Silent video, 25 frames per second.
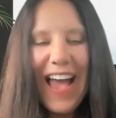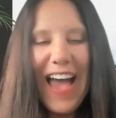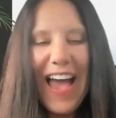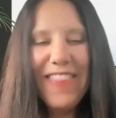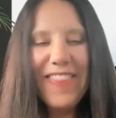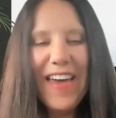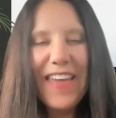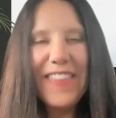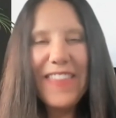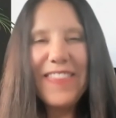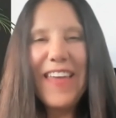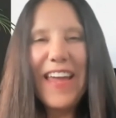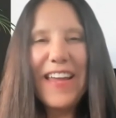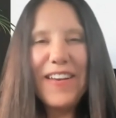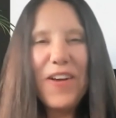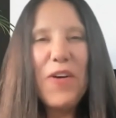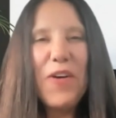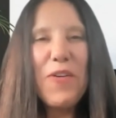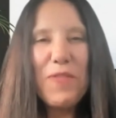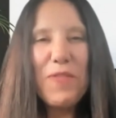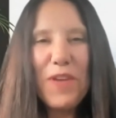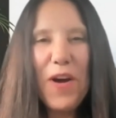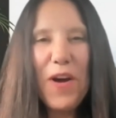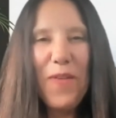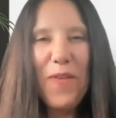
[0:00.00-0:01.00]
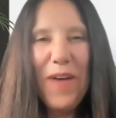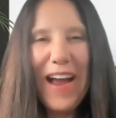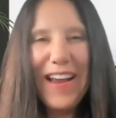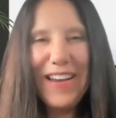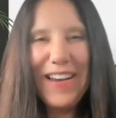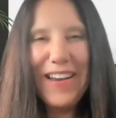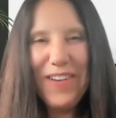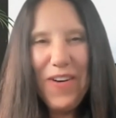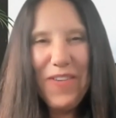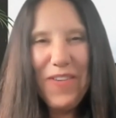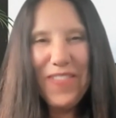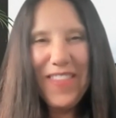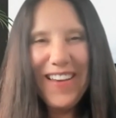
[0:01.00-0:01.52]
And then they don't know I
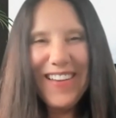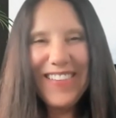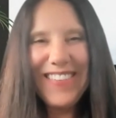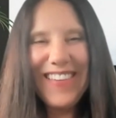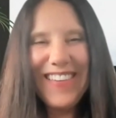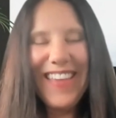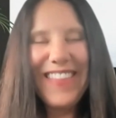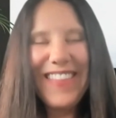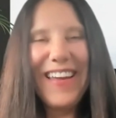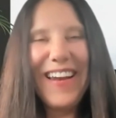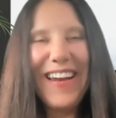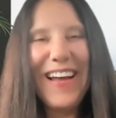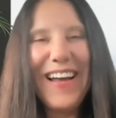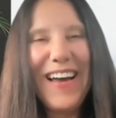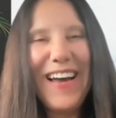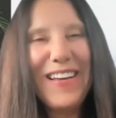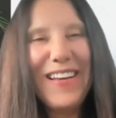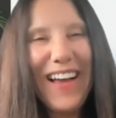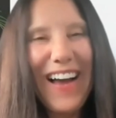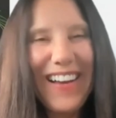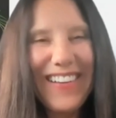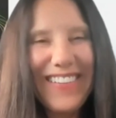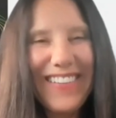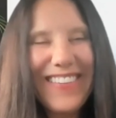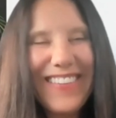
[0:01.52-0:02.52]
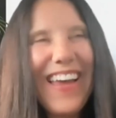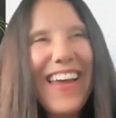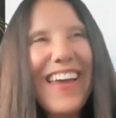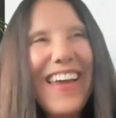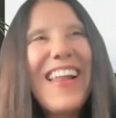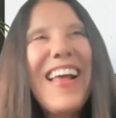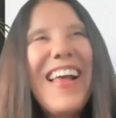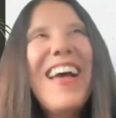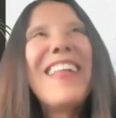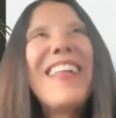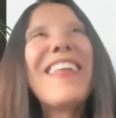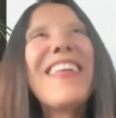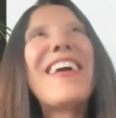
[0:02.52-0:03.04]
know this. And then I say it.
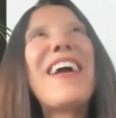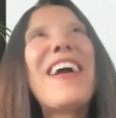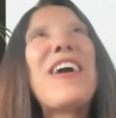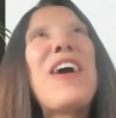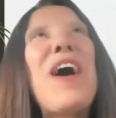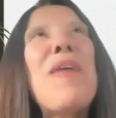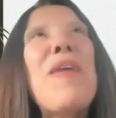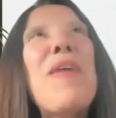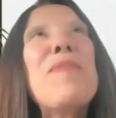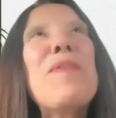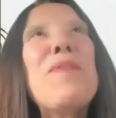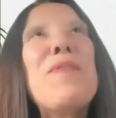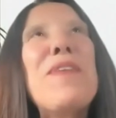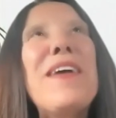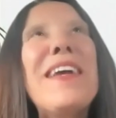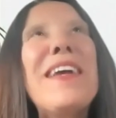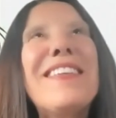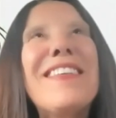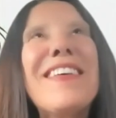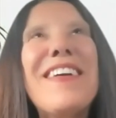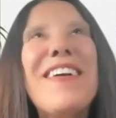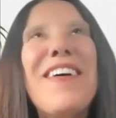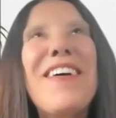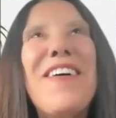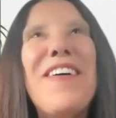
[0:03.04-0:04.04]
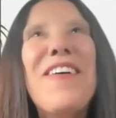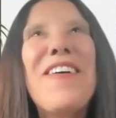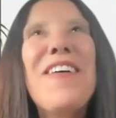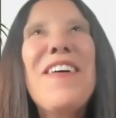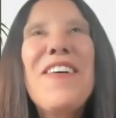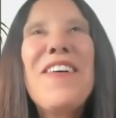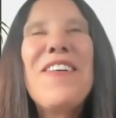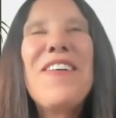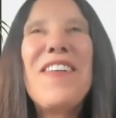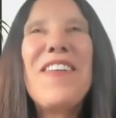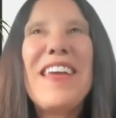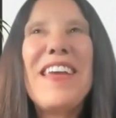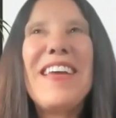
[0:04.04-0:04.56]
Like a couple of weeks ago,
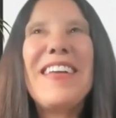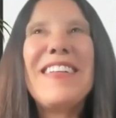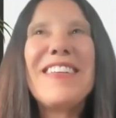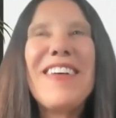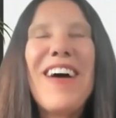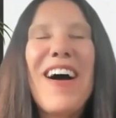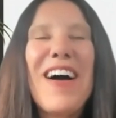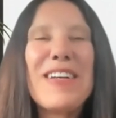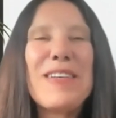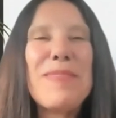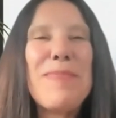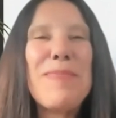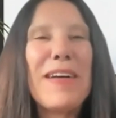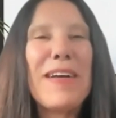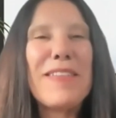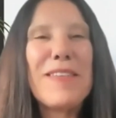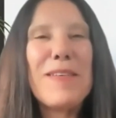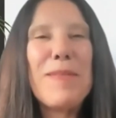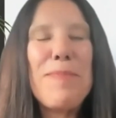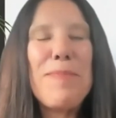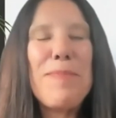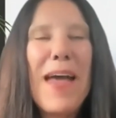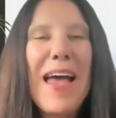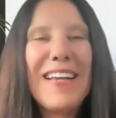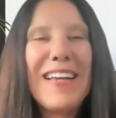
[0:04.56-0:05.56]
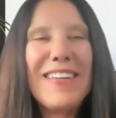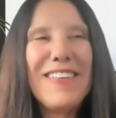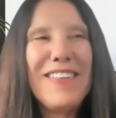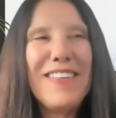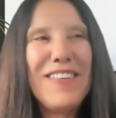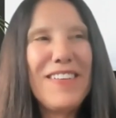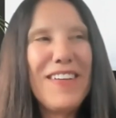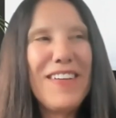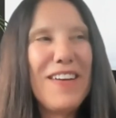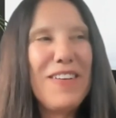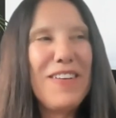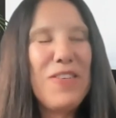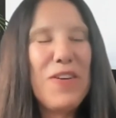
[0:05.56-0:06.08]
we talked about
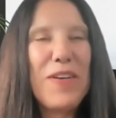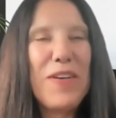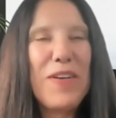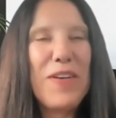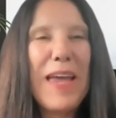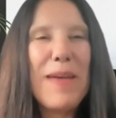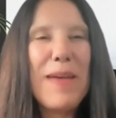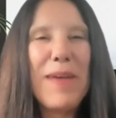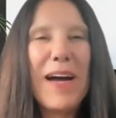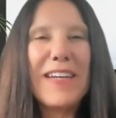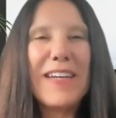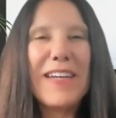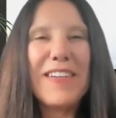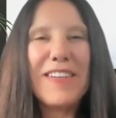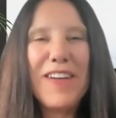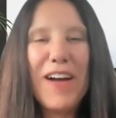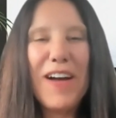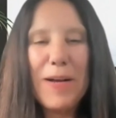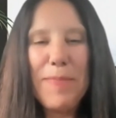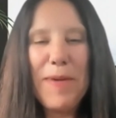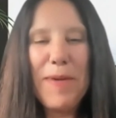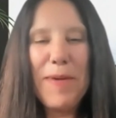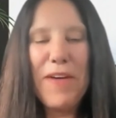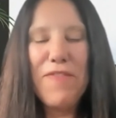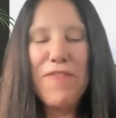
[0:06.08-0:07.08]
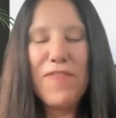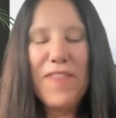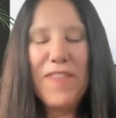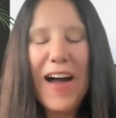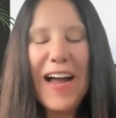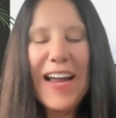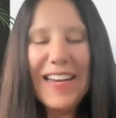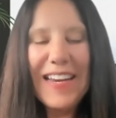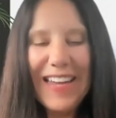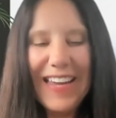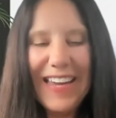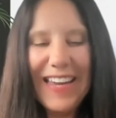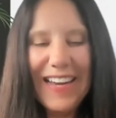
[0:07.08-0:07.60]
Sebastian, who came on to talk about
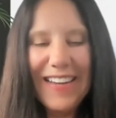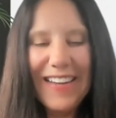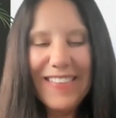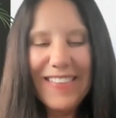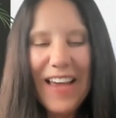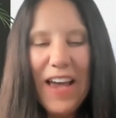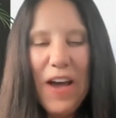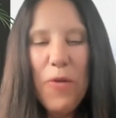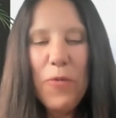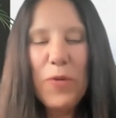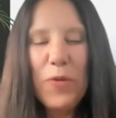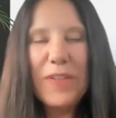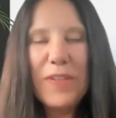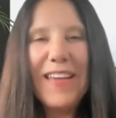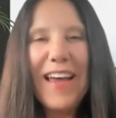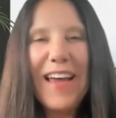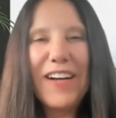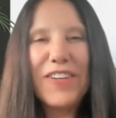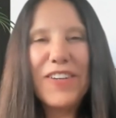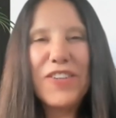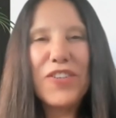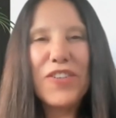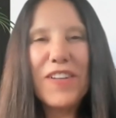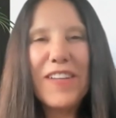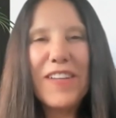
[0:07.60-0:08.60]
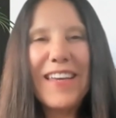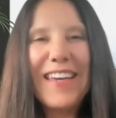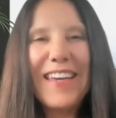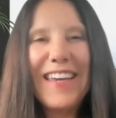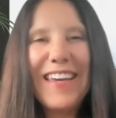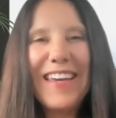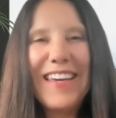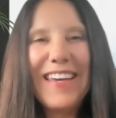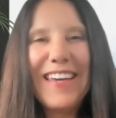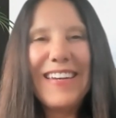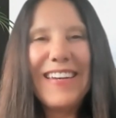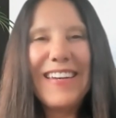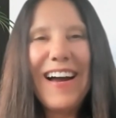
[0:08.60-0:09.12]
finance, was actually
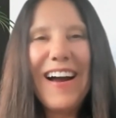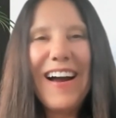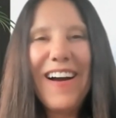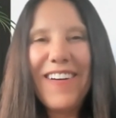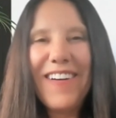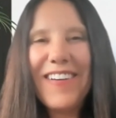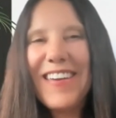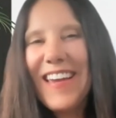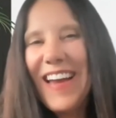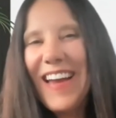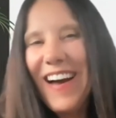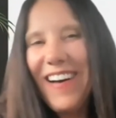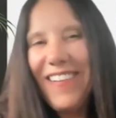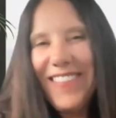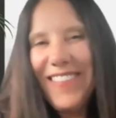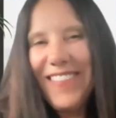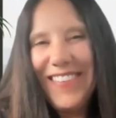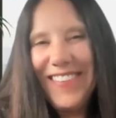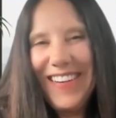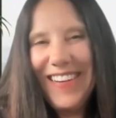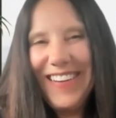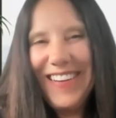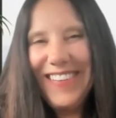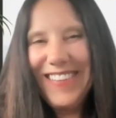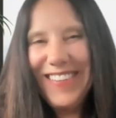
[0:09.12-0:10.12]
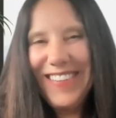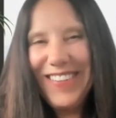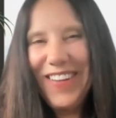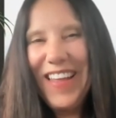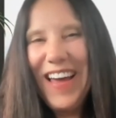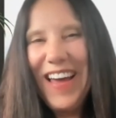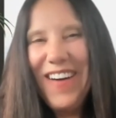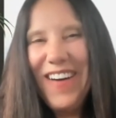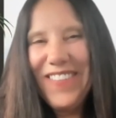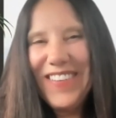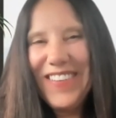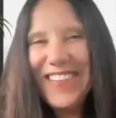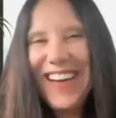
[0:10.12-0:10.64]
in archaeology. So
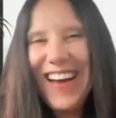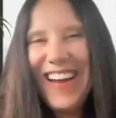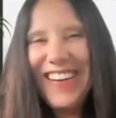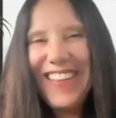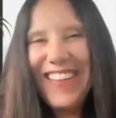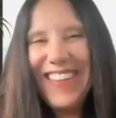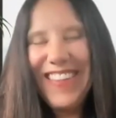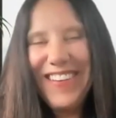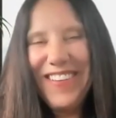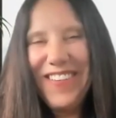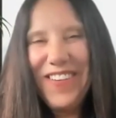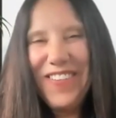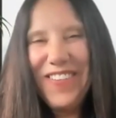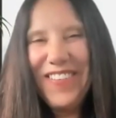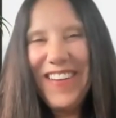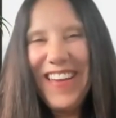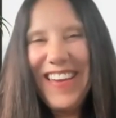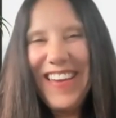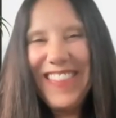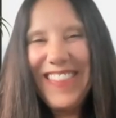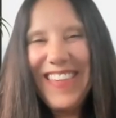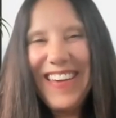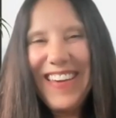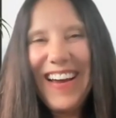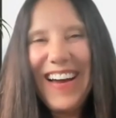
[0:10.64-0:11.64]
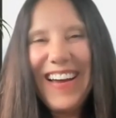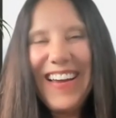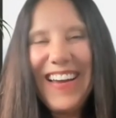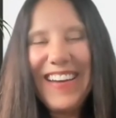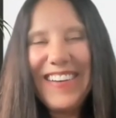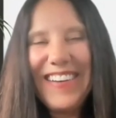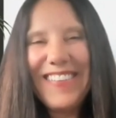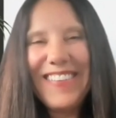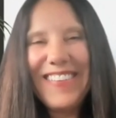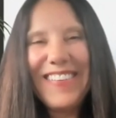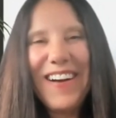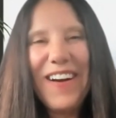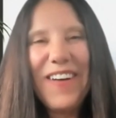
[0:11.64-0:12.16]
that was kind of the unique thing I
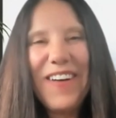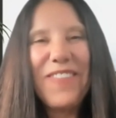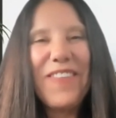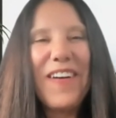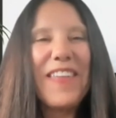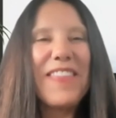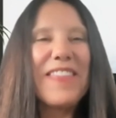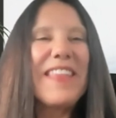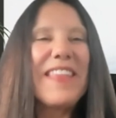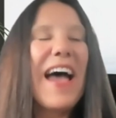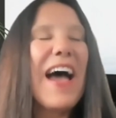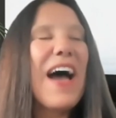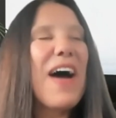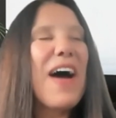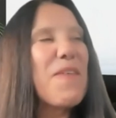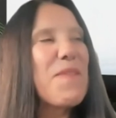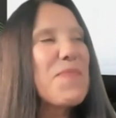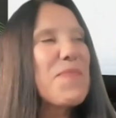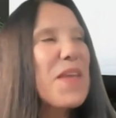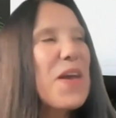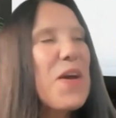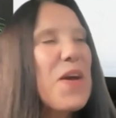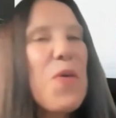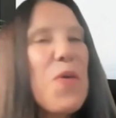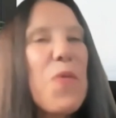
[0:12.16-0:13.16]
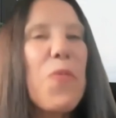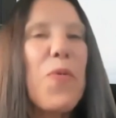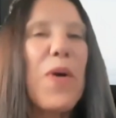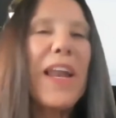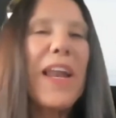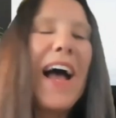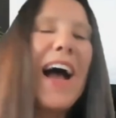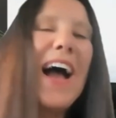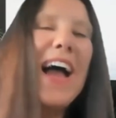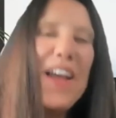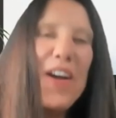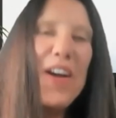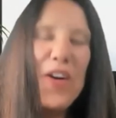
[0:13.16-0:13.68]
had to start with. Now, what
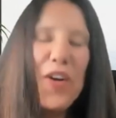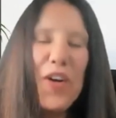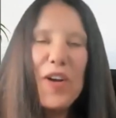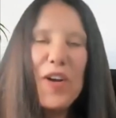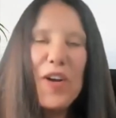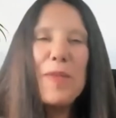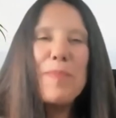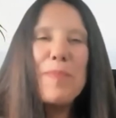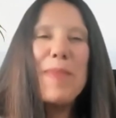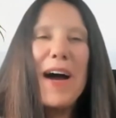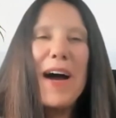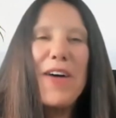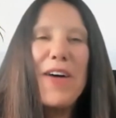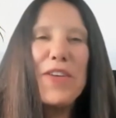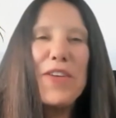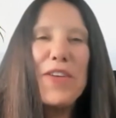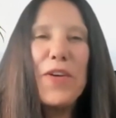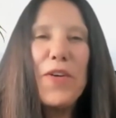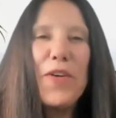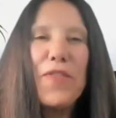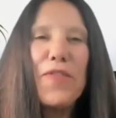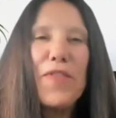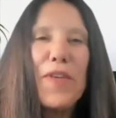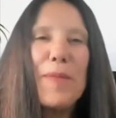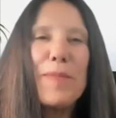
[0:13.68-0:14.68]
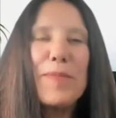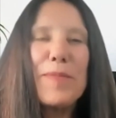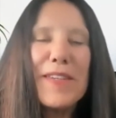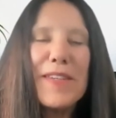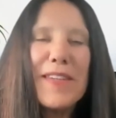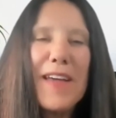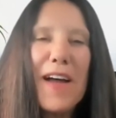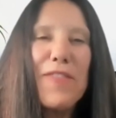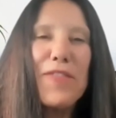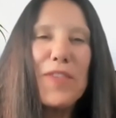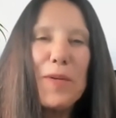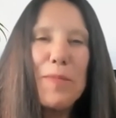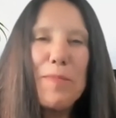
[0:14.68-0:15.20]
I heard about you from
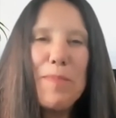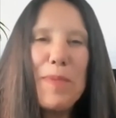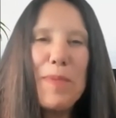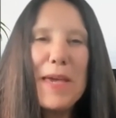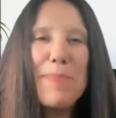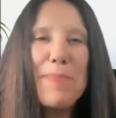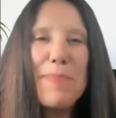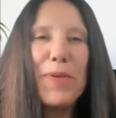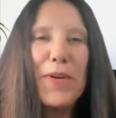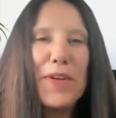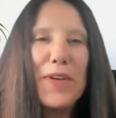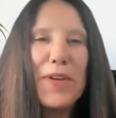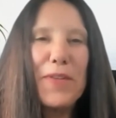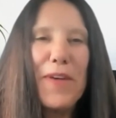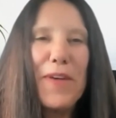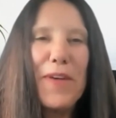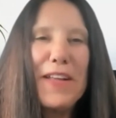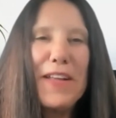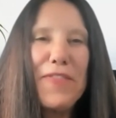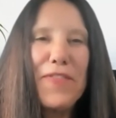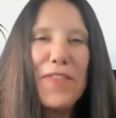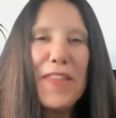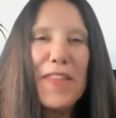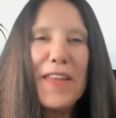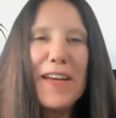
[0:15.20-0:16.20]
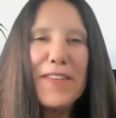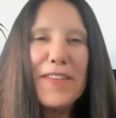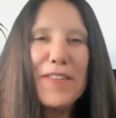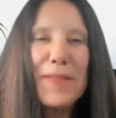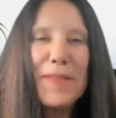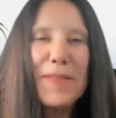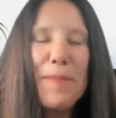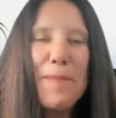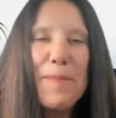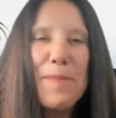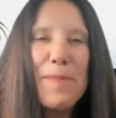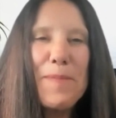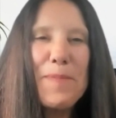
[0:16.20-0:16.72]
several people, you ready for this?